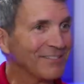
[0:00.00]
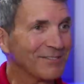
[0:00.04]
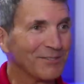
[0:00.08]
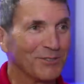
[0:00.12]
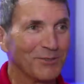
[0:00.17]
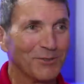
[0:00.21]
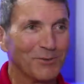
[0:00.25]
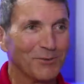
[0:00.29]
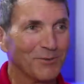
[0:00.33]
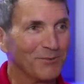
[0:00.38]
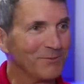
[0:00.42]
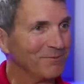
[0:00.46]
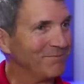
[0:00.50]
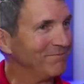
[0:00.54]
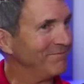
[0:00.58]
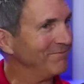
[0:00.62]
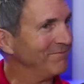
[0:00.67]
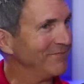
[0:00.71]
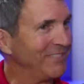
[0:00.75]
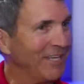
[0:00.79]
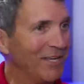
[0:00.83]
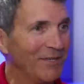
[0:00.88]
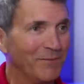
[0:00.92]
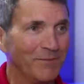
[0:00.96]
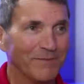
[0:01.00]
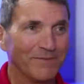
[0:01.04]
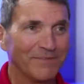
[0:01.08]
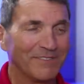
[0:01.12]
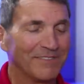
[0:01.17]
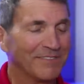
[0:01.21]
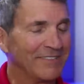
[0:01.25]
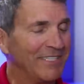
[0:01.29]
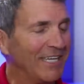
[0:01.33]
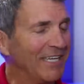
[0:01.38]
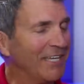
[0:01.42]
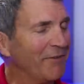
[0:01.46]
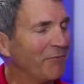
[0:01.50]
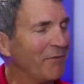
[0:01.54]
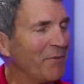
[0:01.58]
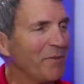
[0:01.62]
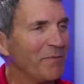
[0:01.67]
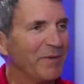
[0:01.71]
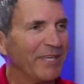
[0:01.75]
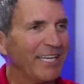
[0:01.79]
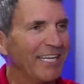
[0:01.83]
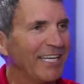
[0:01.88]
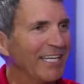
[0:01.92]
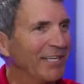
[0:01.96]
so take it from the
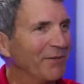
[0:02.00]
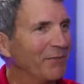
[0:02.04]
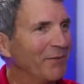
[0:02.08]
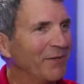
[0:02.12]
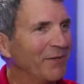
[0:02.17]
beginning.